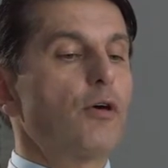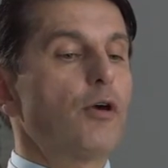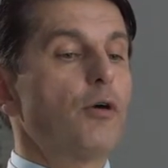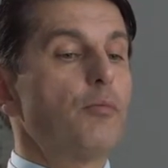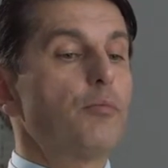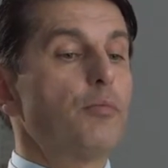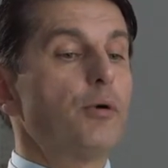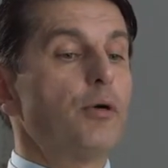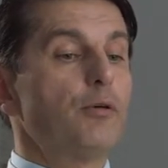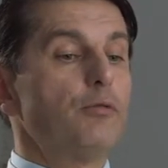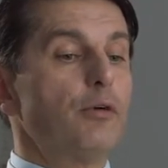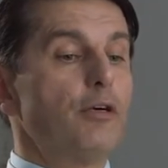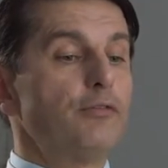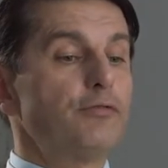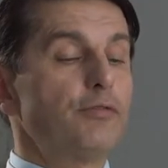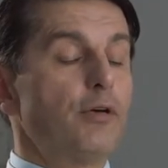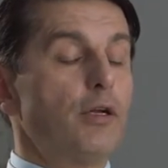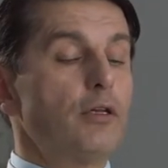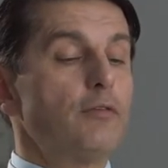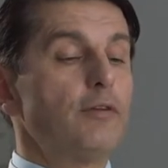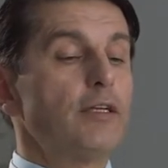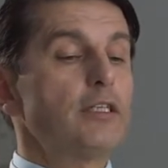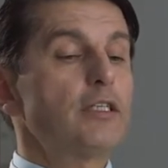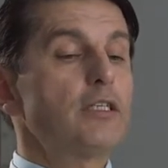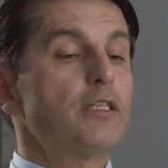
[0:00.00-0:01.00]
a
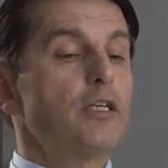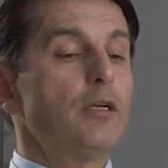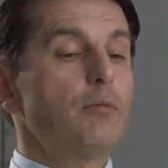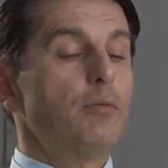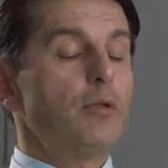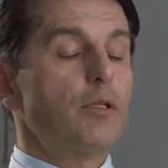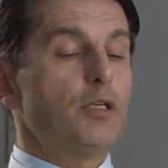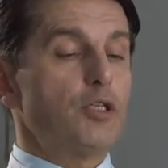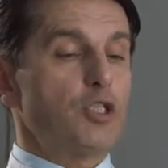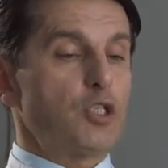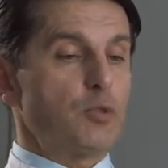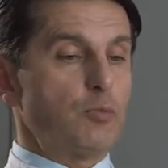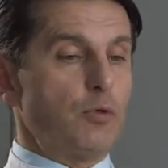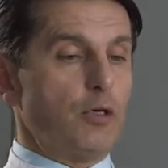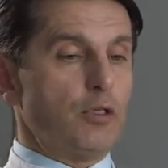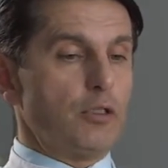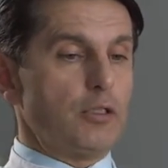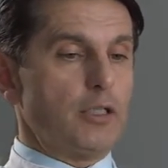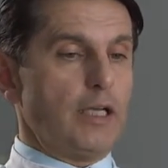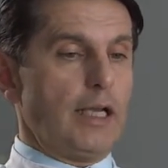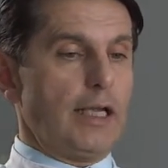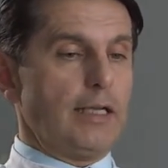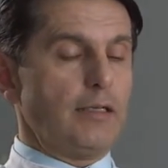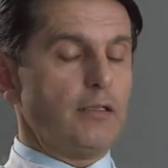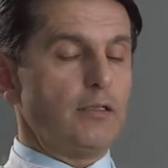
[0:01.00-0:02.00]
peripheral vestibular
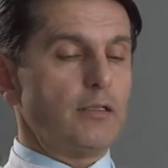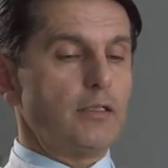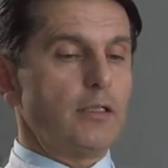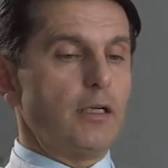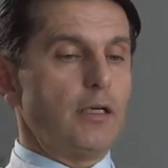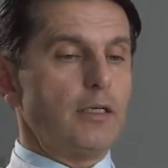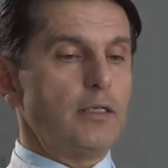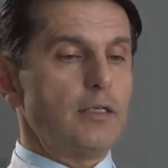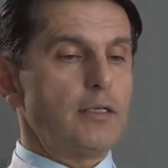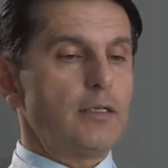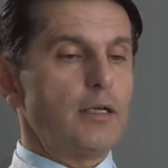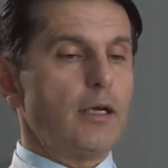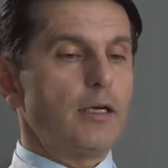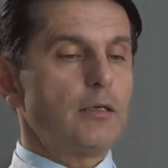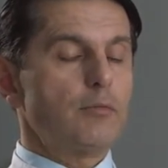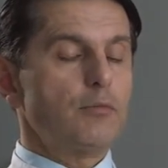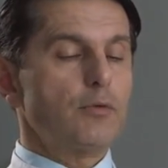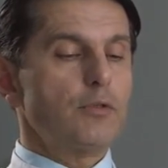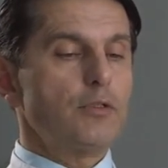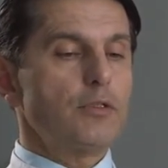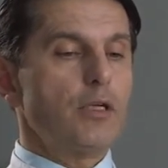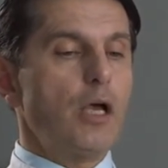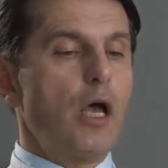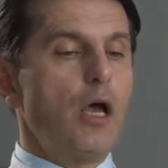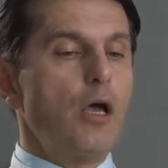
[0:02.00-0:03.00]
spontaneous
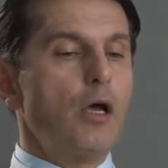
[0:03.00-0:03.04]
nystagmus,